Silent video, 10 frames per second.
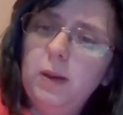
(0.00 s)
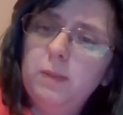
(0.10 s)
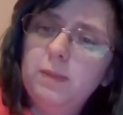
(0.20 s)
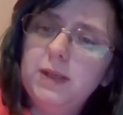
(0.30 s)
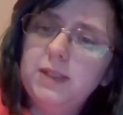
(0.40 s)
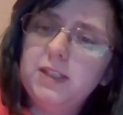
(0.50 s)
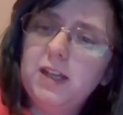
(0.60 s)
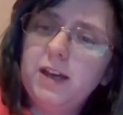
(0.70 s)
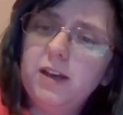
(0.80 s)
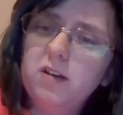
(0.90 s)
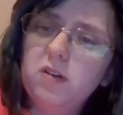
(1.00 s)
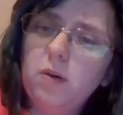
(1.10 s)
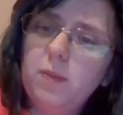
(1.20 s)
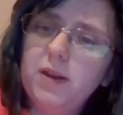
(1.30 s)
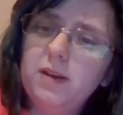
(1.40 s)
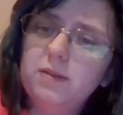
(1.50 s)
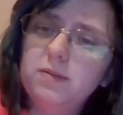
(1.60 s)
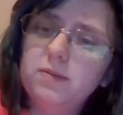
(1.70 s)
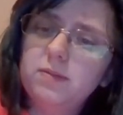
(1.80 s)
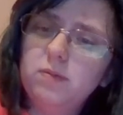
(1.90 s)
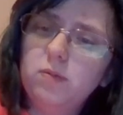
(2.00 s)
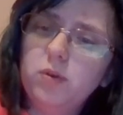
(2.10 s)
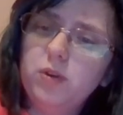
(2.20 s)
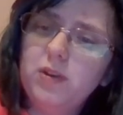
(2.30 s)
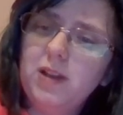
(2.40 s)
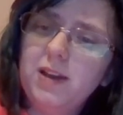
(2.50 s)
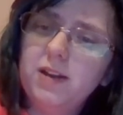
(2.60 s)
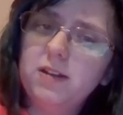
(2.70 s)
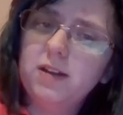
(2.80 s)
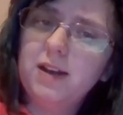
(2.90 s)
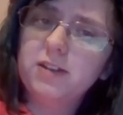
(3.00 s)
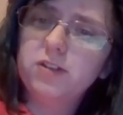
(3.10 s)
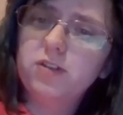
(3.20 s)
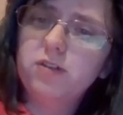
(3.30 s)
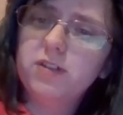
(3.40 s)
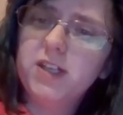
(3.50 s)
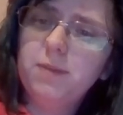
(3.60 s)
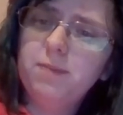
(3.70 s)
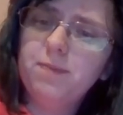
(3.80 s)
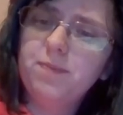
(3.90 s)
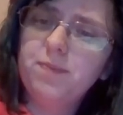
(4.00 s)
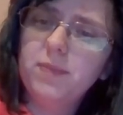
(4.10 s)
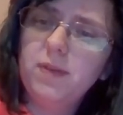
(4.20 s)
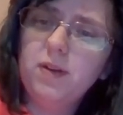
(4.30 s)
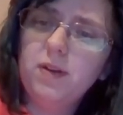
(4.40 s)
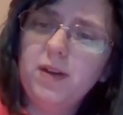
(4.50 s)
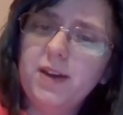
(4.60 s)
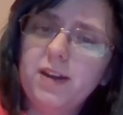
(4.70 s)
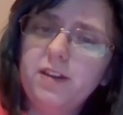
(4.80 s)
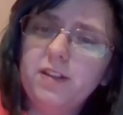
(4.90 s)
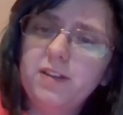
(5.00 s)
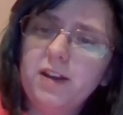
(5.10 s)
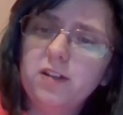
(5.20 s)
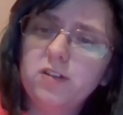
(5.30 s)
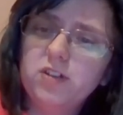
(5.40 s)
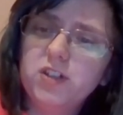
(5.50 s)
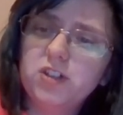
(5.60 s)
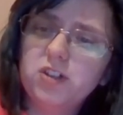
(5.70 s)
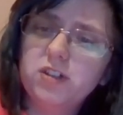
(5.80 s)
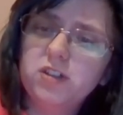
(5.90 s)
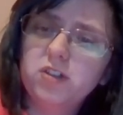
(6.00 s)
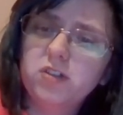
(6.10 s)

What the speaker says: Please like, comment what you'd like as a story time, if you like any of the title suggestions,